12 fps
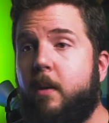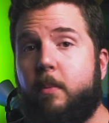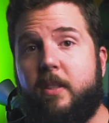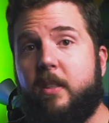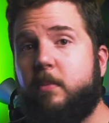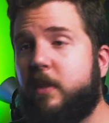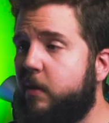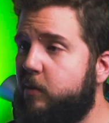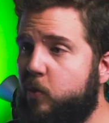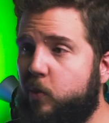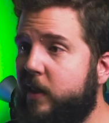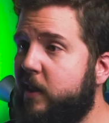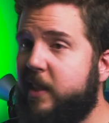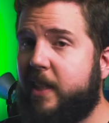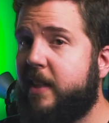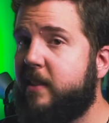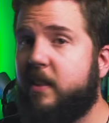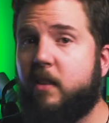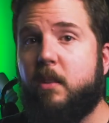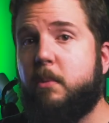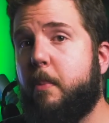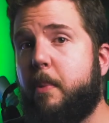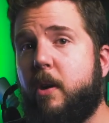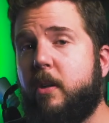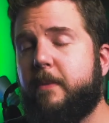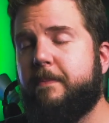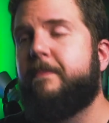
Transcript: But sometimes you really can't tell them apart.